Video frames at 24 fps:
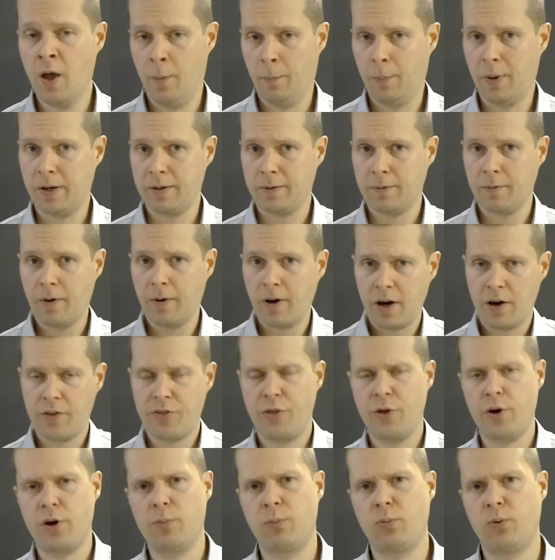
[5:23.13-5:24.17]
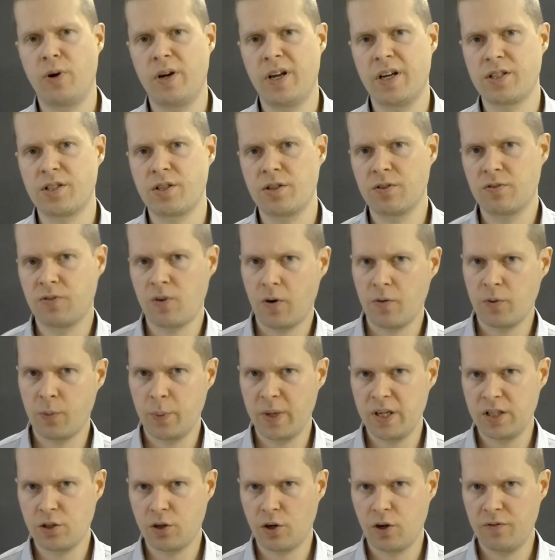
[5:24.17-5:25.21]
But third predictions of
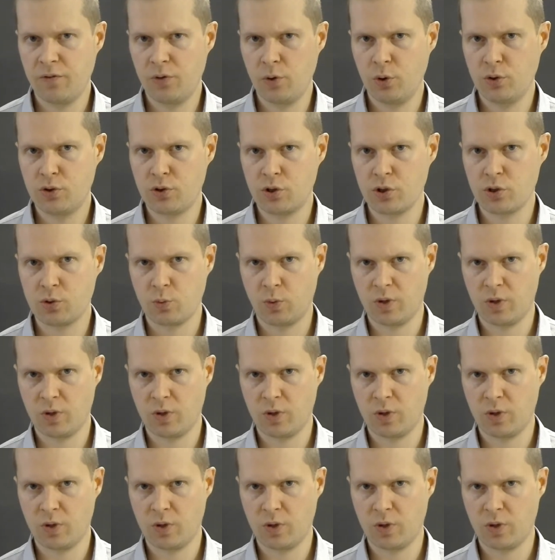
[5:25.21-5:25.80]
Bitcoin futures